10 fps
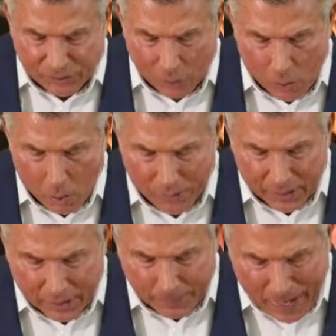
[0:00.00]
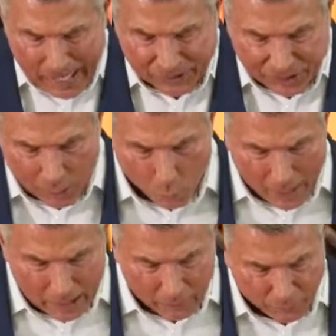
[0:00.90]
saw the passing
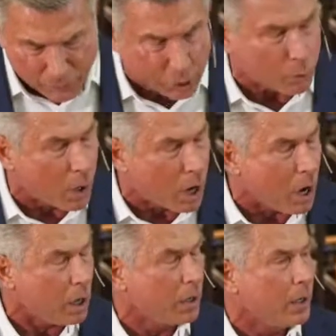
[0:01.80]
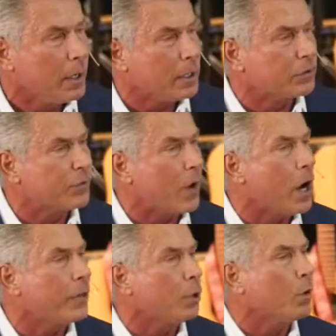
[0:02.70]
away of Terah, his
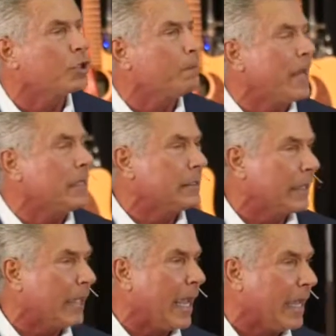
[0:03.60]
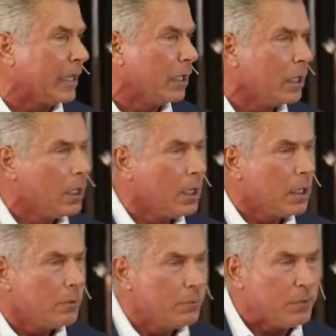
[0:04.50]
father, which meant delay.
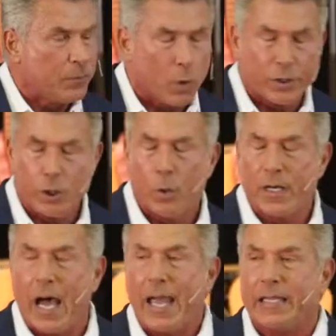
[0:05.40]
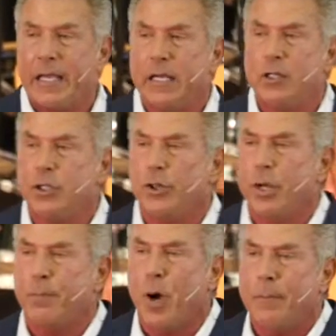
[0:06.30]
Before you and I get into
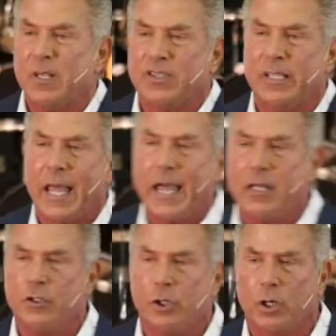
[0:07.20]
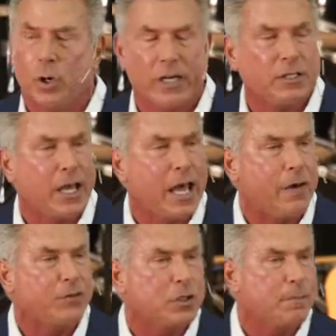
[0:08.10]
the promised land, you're going to
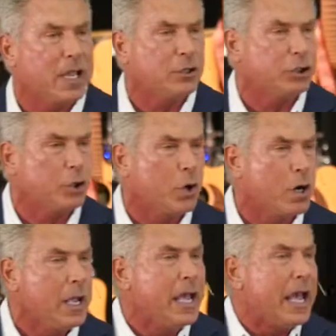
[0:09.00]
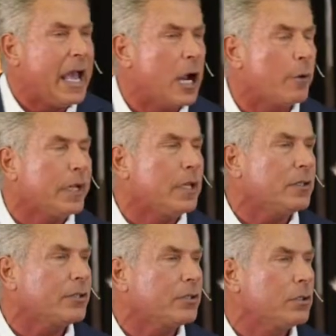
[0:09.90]
have to make sure
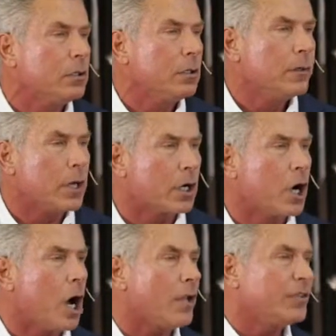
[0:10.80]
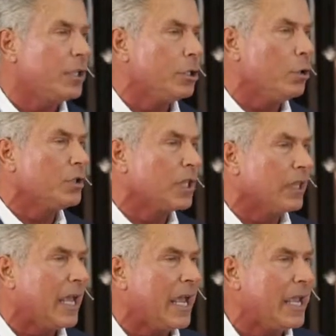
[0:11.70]
areas that are causing you
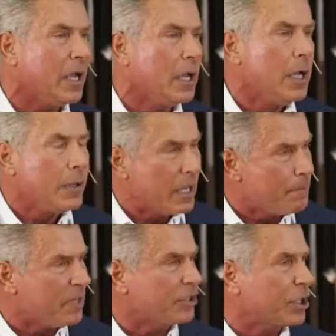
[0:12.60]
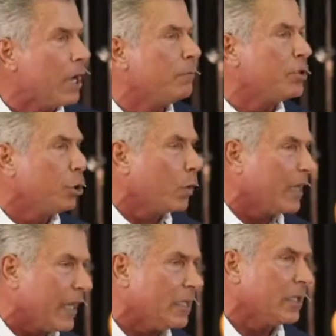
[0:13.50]
delay, they must come to
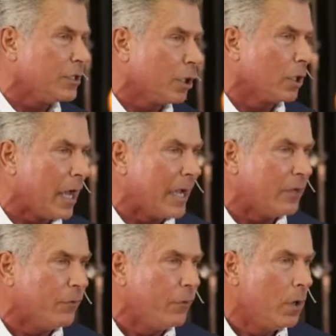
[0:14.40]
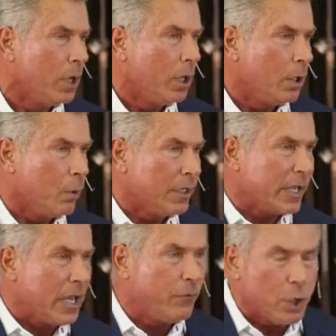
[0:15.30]
an end in your life. We
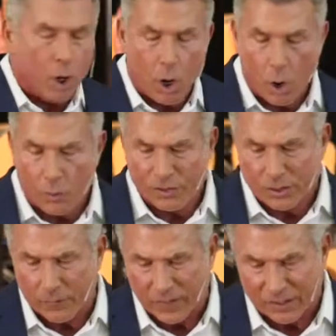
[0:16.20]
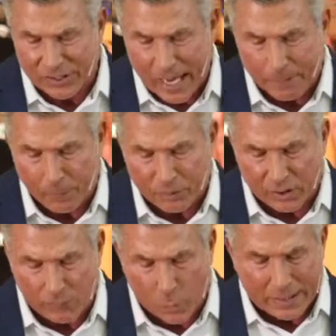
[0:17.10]
gave you a host of
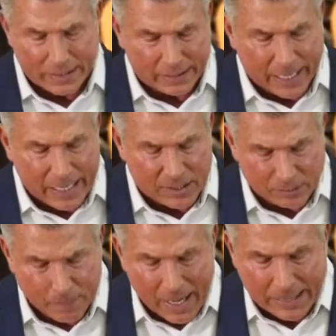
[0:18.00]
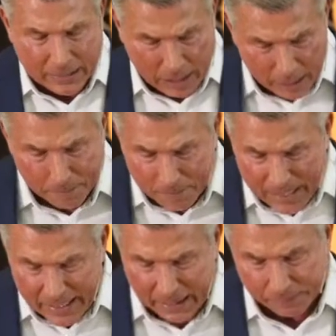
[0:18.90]
examples of what delays might
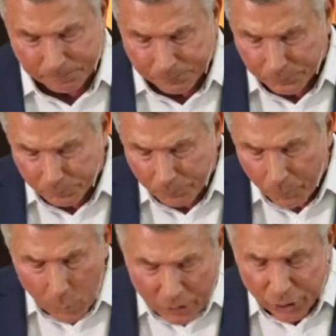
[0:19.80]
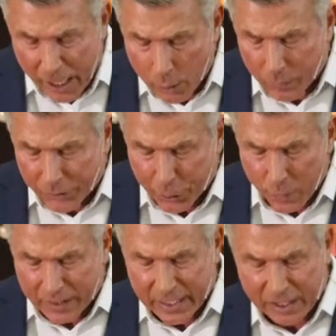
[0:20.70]
mean. We shared with
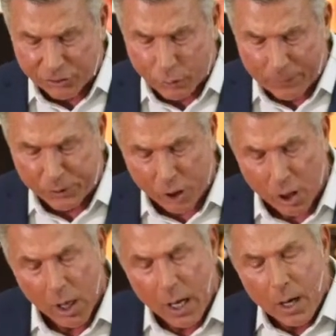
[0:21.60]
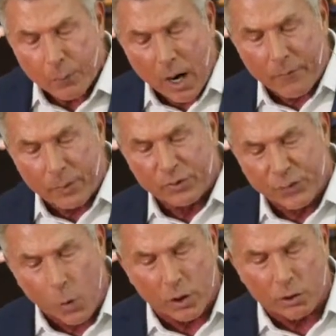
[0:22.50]
you a key scripture, Proverbs
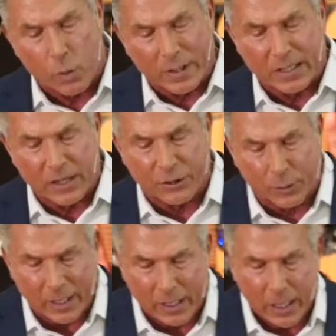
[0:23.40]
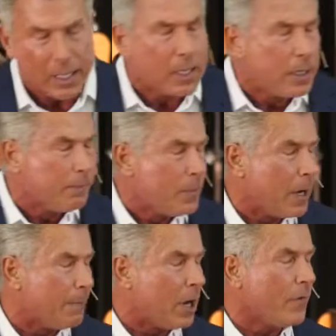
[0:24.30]
4:23,
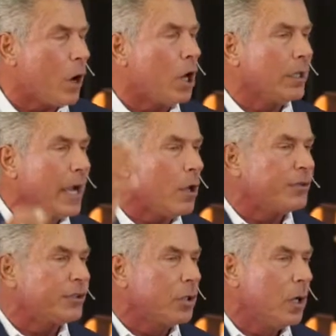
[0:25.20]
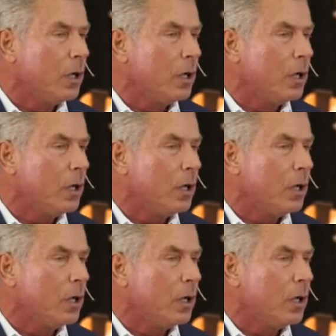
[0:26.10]
above all else.